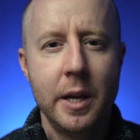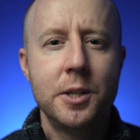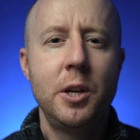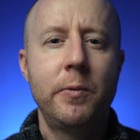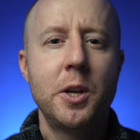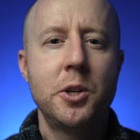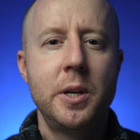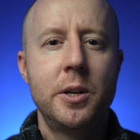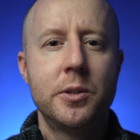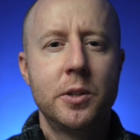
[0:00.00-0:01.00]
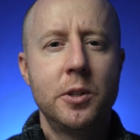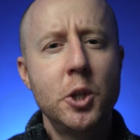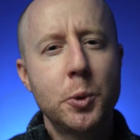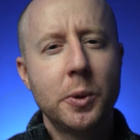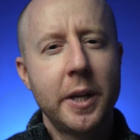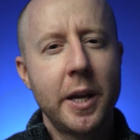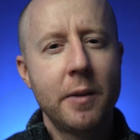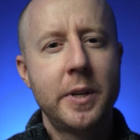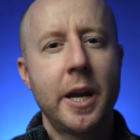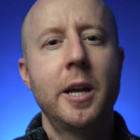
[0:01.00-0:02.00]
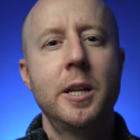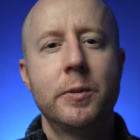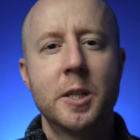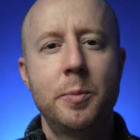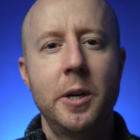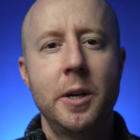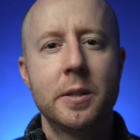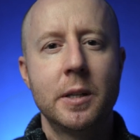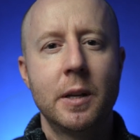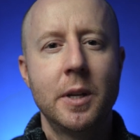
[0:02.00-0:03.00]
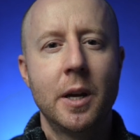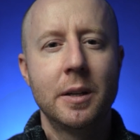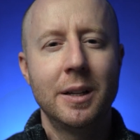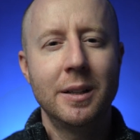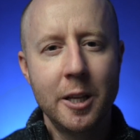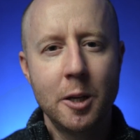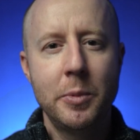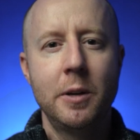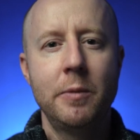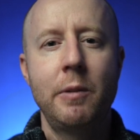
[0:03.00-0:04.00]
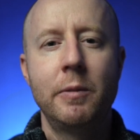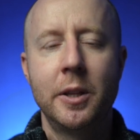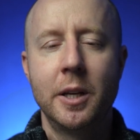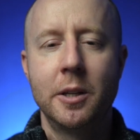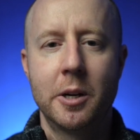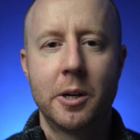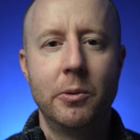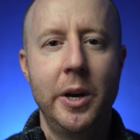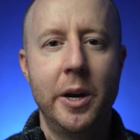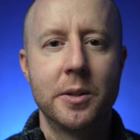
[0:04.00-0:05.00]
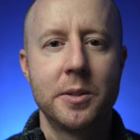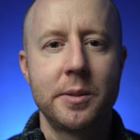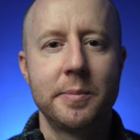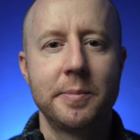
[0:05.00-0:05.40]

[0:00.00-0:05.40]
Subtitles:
Chief engineers usually have decades of experience and have done a little bit of everything in their careers.